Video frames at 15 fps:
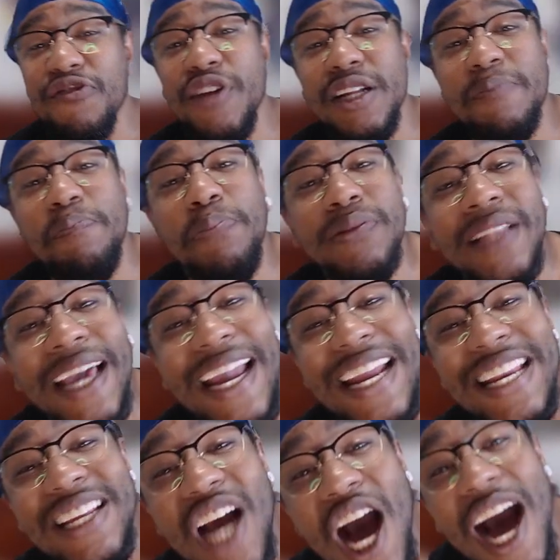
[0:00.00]
the
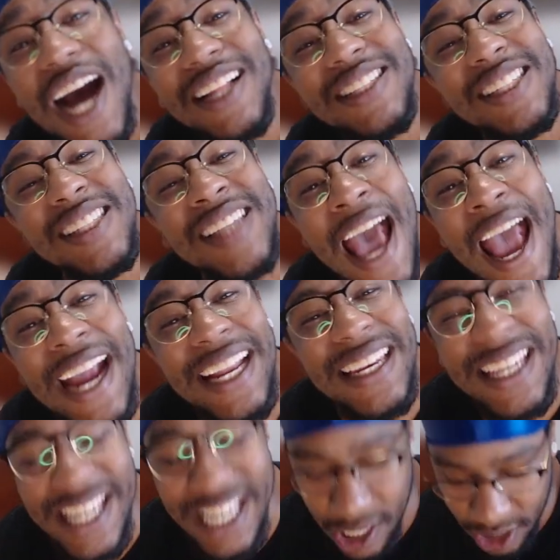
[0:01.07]
Blade God's
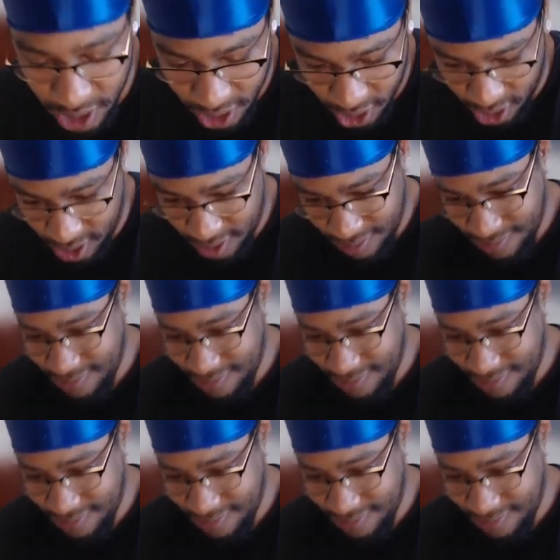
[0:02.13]
techniques.